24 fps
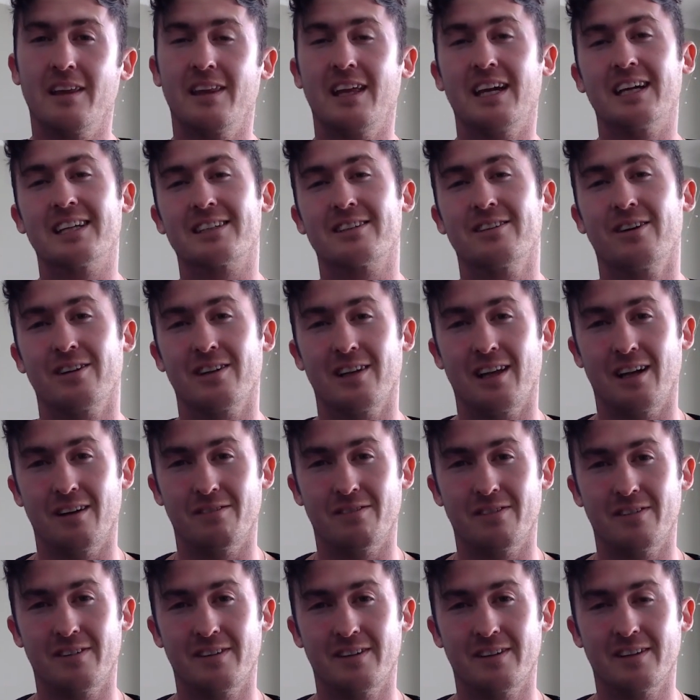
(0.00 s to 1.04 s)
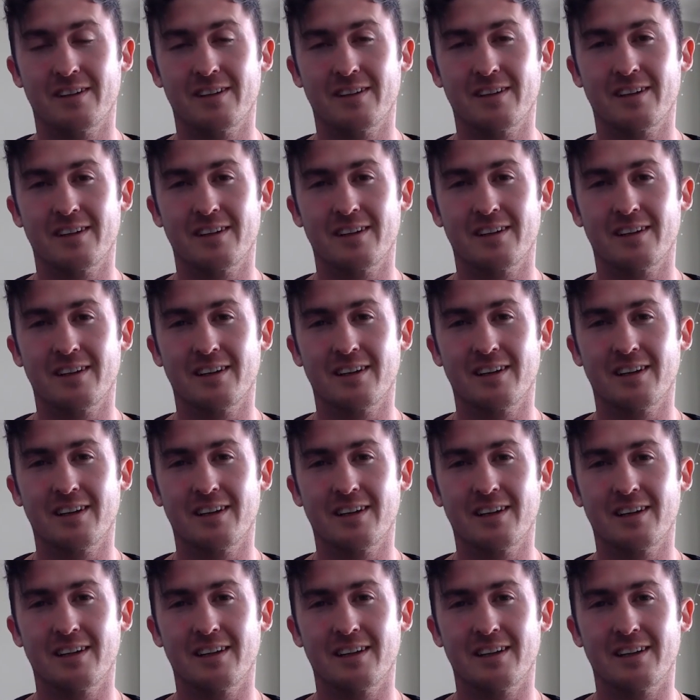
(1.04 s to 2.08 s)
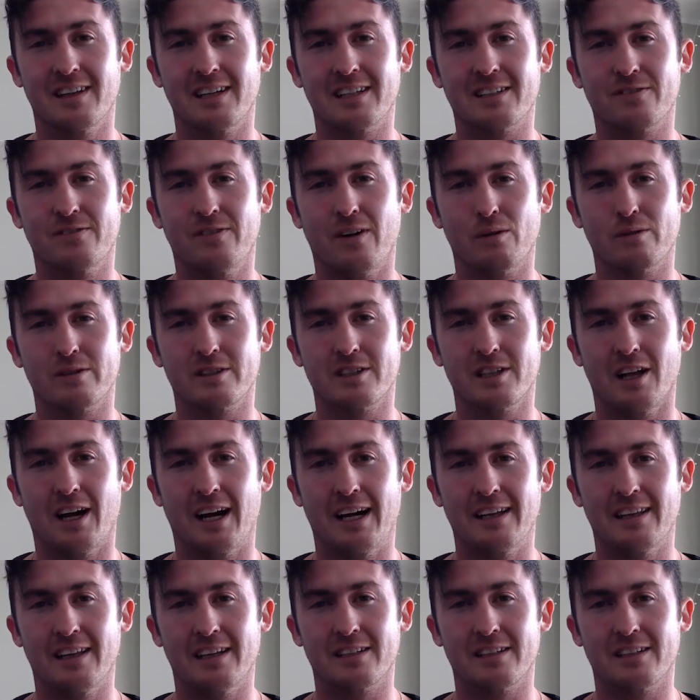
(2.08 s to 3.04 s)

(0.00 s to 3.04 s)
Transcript: That's not love. That's false light.